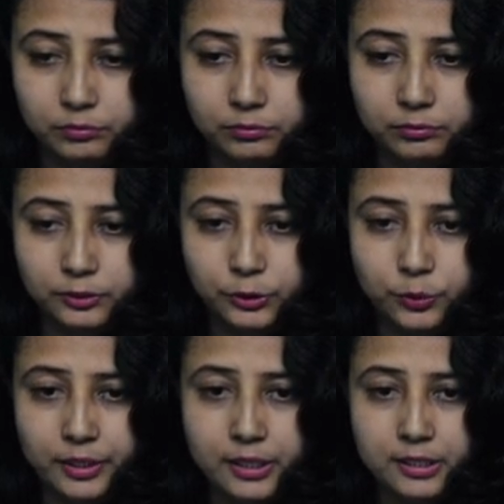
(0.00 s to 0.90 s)
So
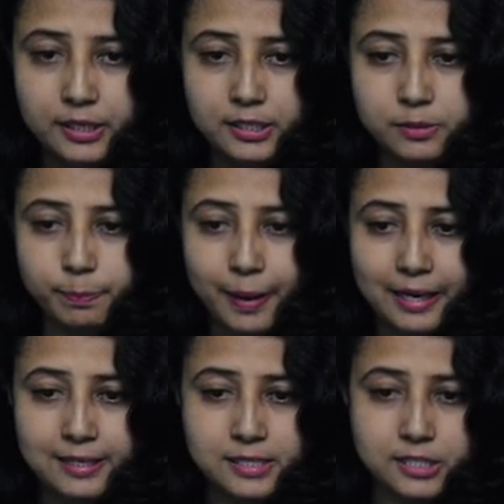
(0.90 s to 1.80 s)
in this
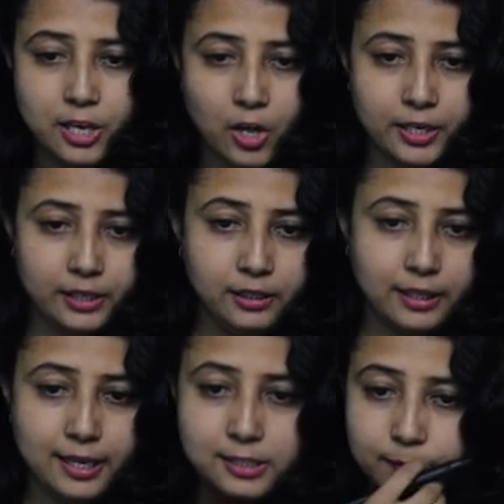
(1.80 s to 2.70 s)
balance theory,
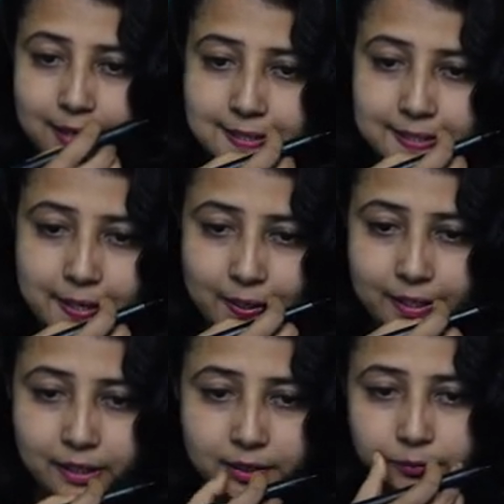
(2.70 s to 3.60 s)
caries balance theory,